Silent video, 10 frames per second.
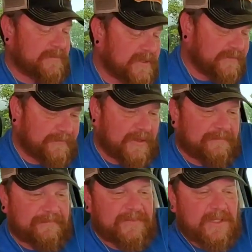what it's
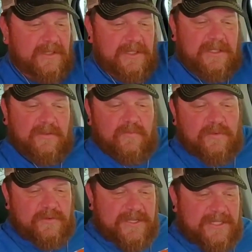from.
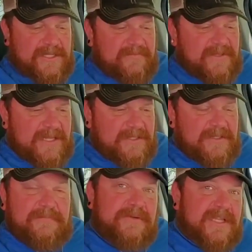We'll go ahead and give that
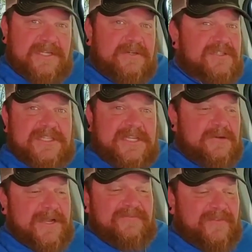to it. But they are
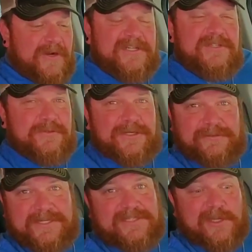still at 32
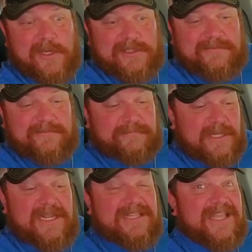degrees, all of them.
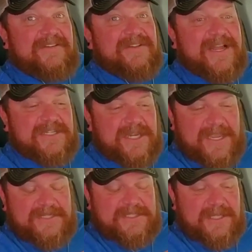They have not
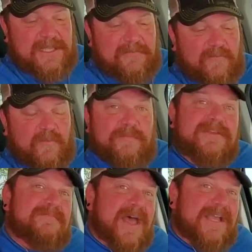changed. We'll
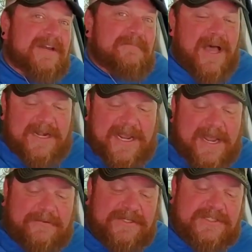be back in about an
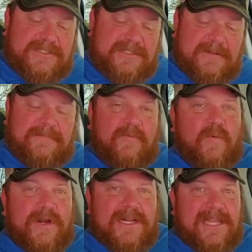hour. It's
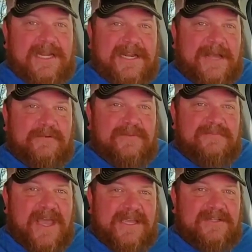1 o'clock now. We'll be
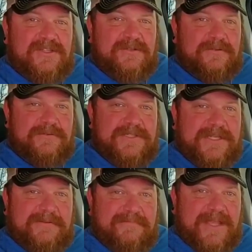back at 2. See
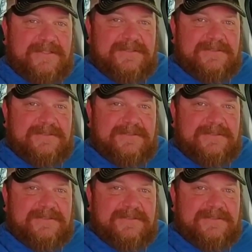you in a bit.